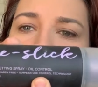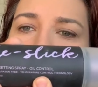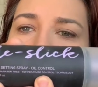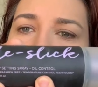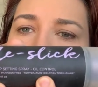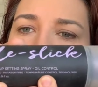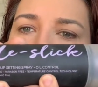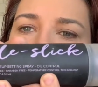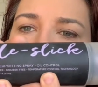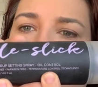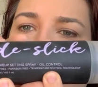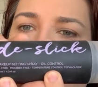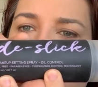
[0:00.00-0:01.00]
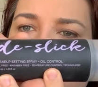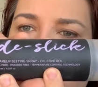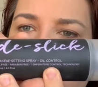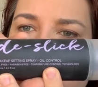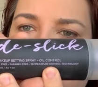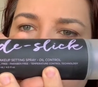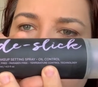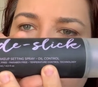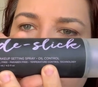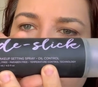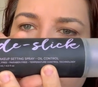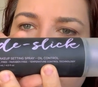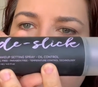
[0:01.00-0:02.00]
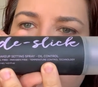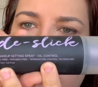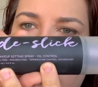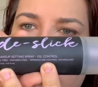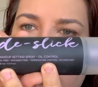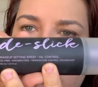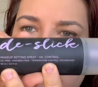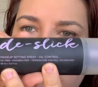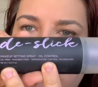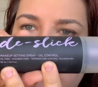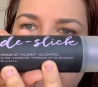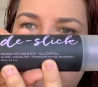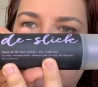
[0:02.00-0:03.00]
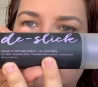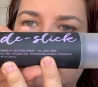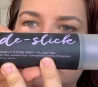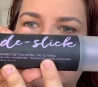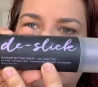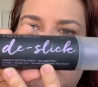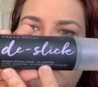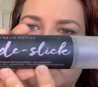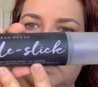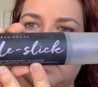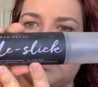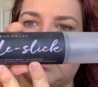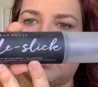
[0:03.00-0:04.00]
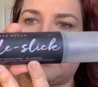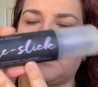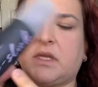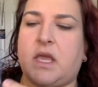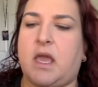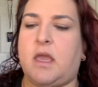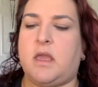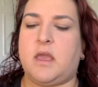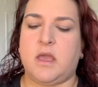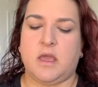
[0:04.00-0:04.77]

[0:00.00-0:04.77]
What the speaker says: one that I use. Like I said, it's Urban Decay.